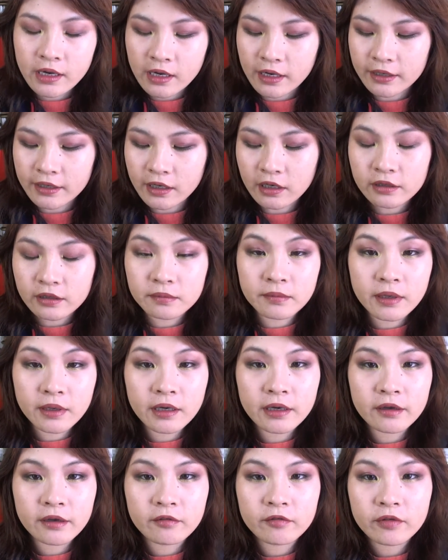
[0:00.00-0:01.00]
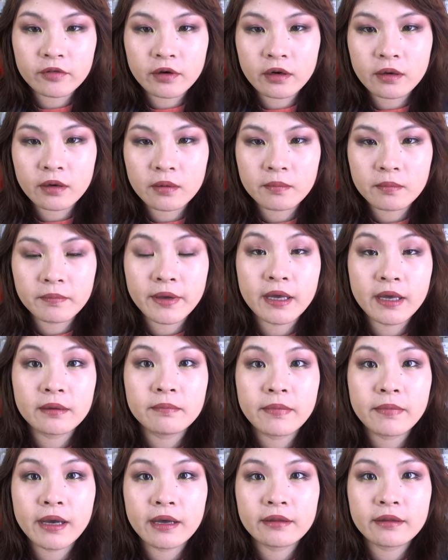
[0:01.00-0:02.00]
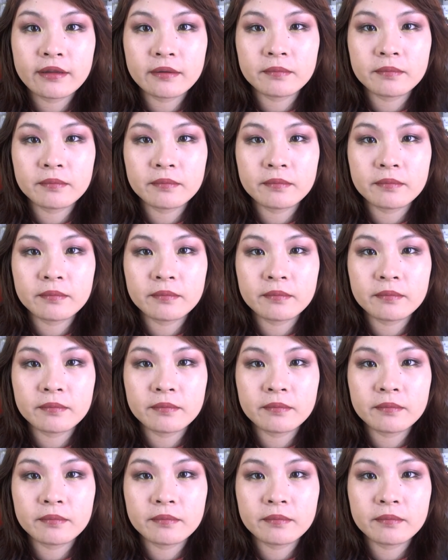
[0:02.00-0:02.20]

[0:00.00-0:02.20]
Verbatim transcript: I got mine from Bed Bath